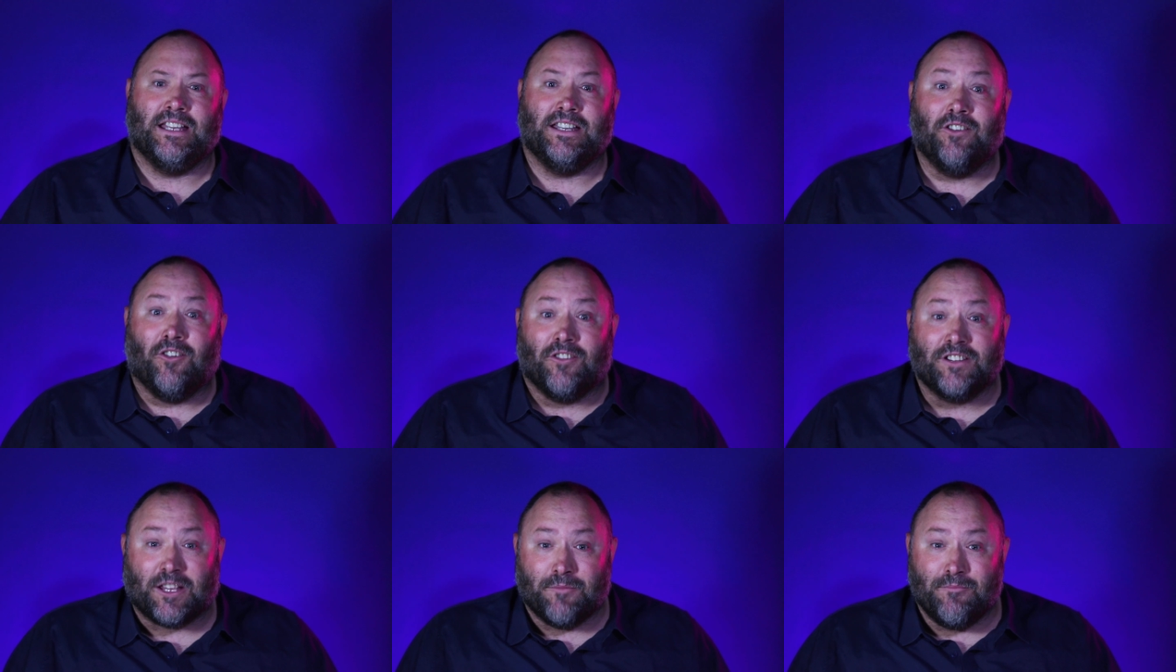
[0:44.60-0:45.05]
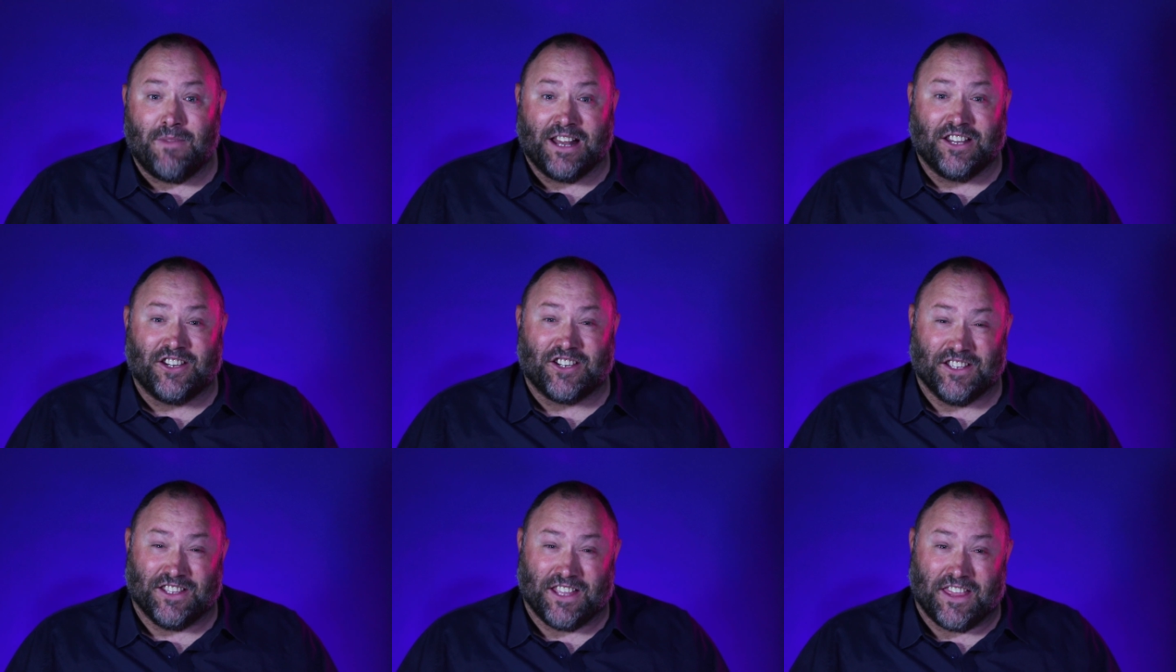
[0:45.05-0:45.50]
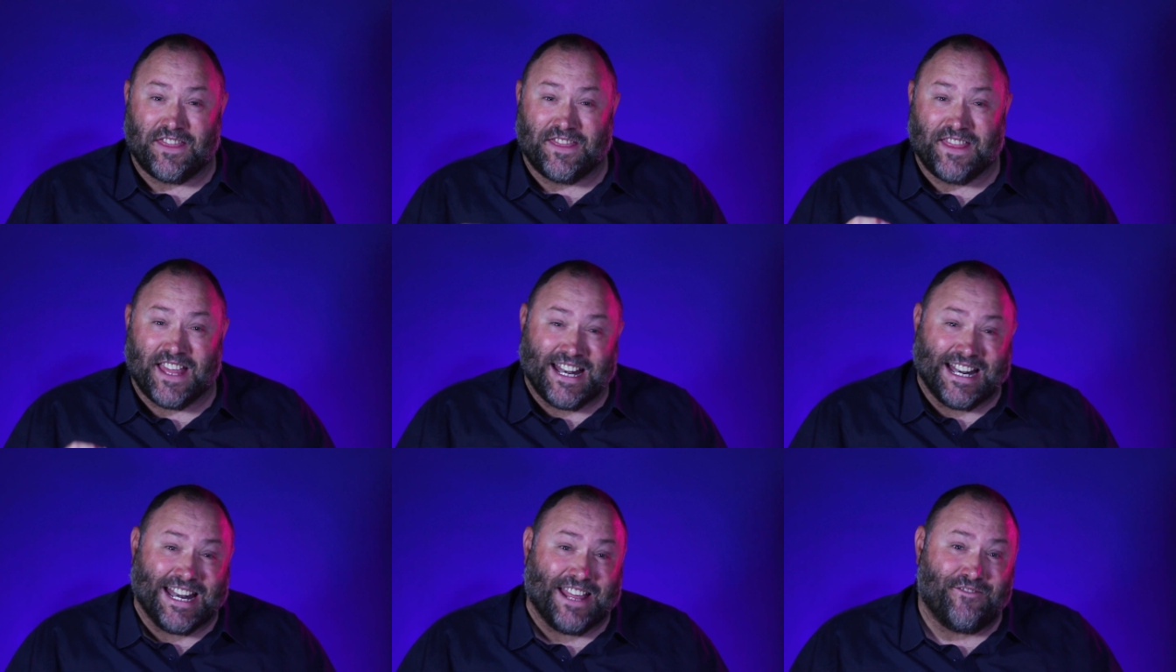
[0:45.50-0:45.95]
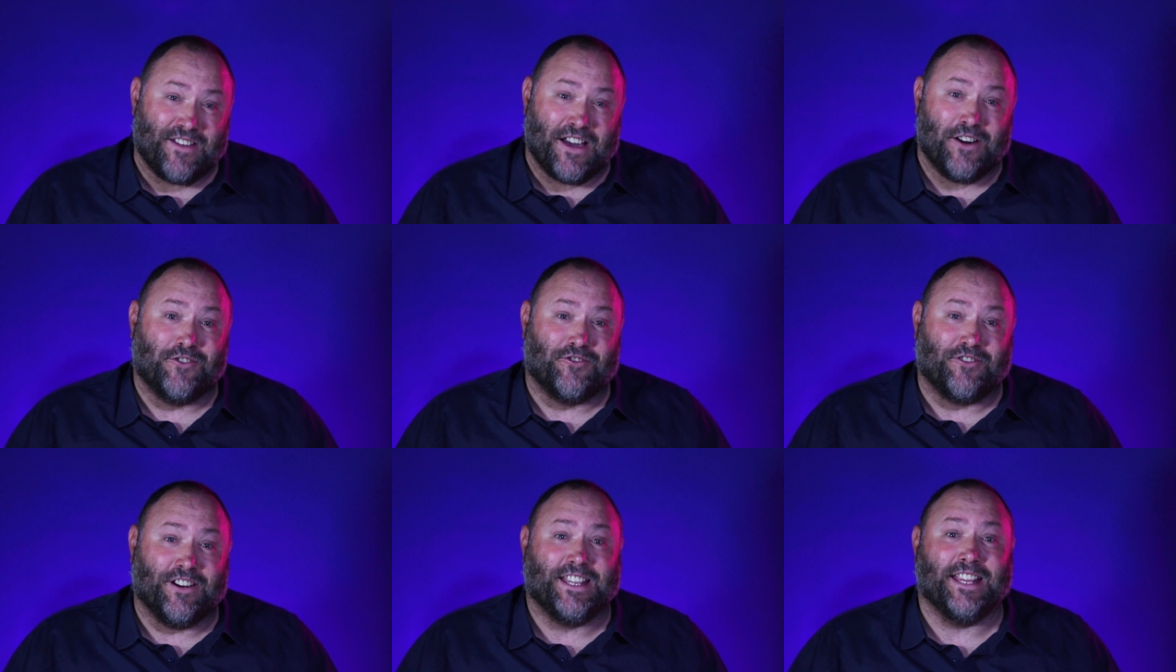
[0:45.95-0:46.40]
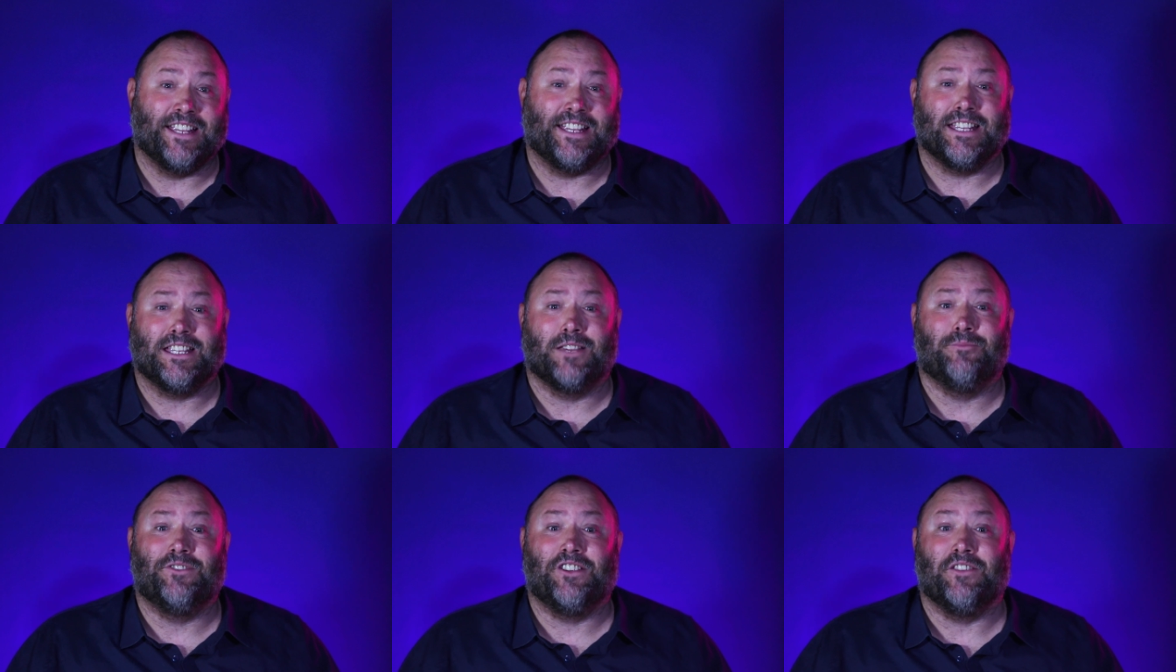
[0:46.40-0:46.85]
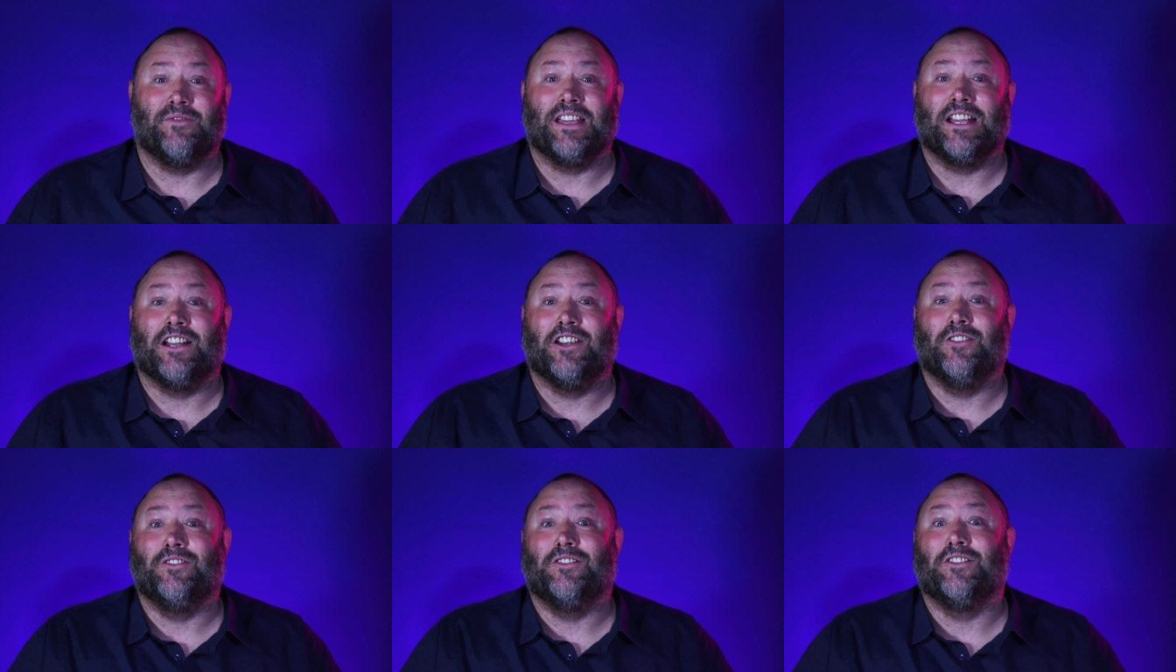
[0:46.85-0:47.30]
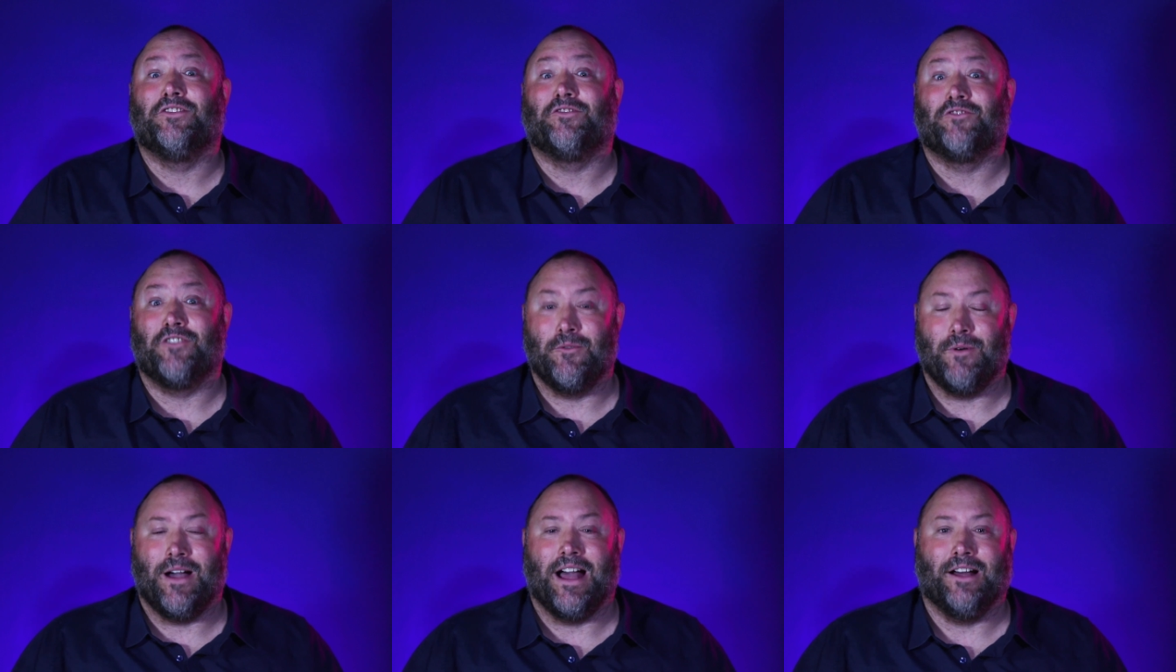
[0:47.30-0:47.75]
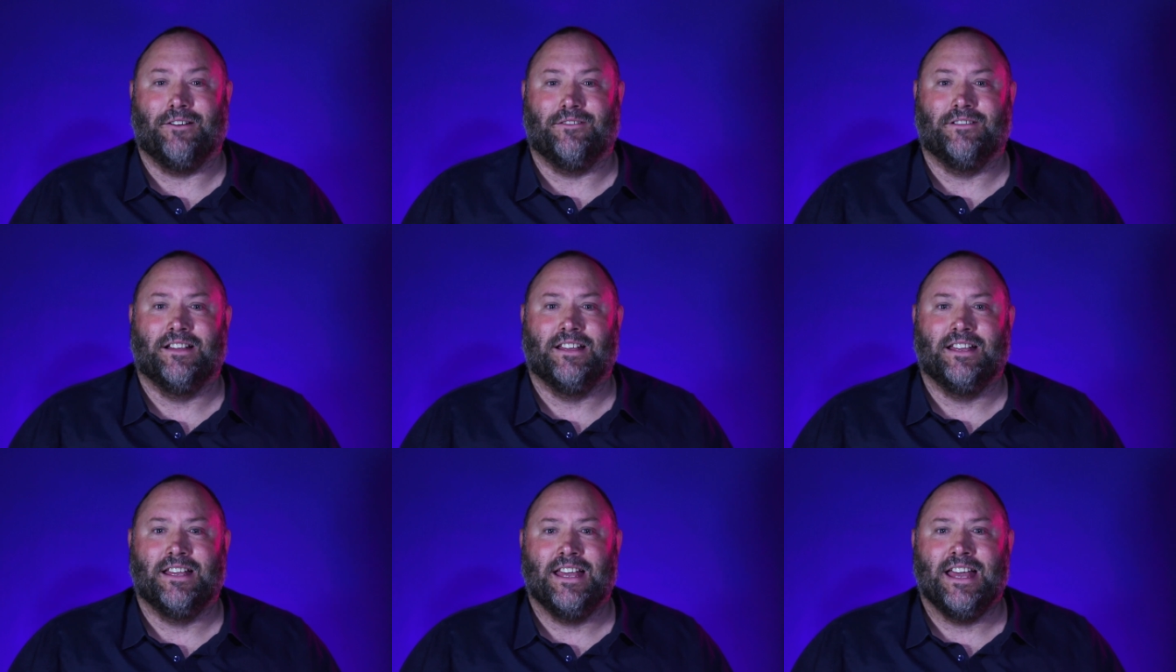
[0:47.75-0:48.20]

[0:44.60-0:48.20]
Not to mention the thinly veiled criticisms you've included throughout.